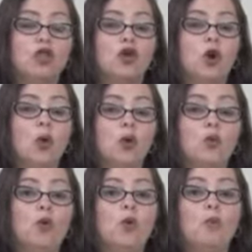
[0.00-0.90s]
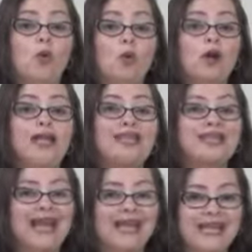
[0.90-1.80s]
the court will more
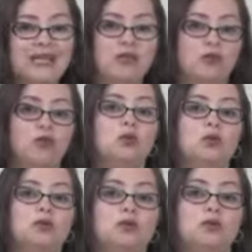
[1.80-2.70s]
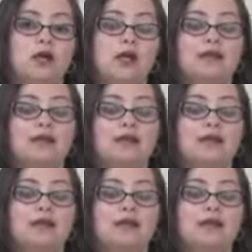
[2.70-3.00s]
likely rule